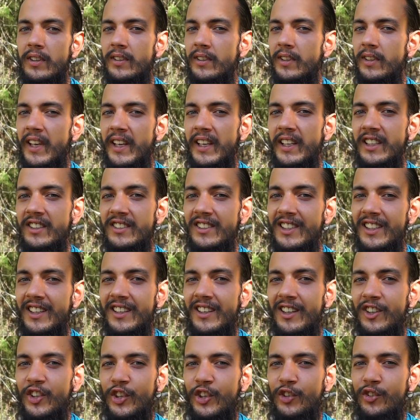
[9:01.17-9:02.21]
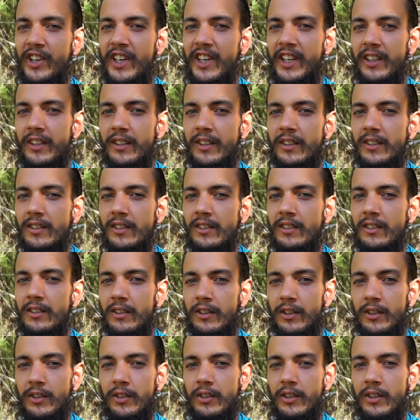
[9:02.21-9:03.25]
they eat singular ingredients.
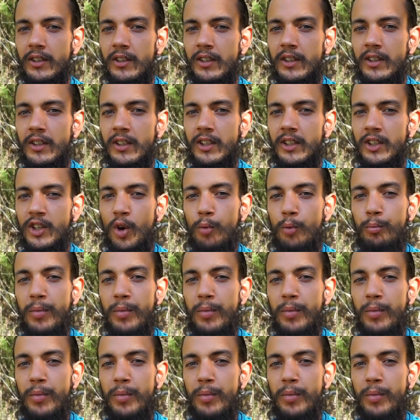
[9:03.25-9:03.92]
You know? A